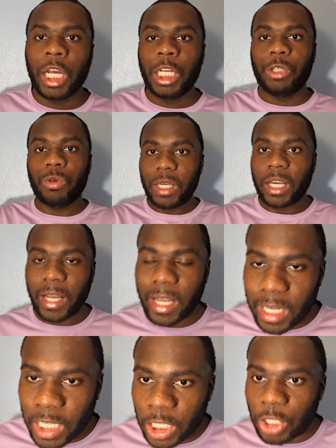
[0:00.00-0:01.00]
You get
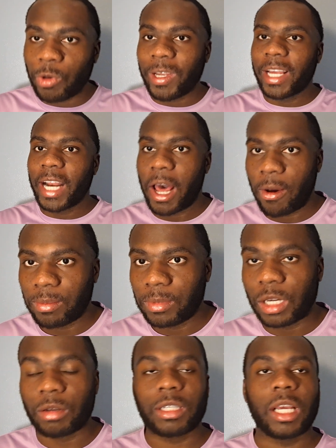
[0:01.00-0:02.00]
in, you get out.
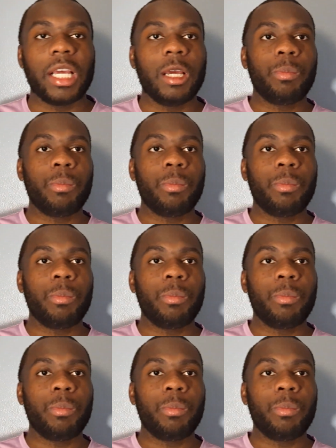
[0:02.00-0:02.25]
You know what I'm saying?